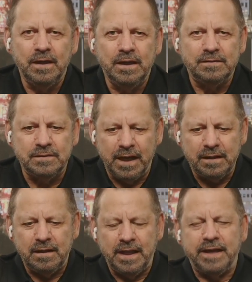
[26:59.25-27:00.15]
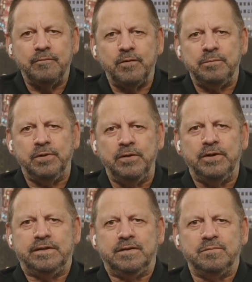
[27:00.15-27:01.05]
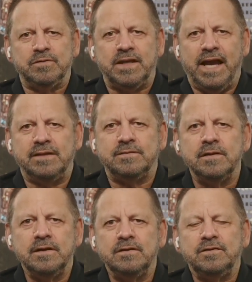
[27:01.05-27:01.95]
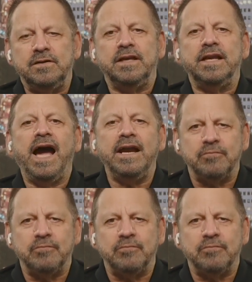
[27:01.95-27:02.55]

it's not like what Buddhism says to deny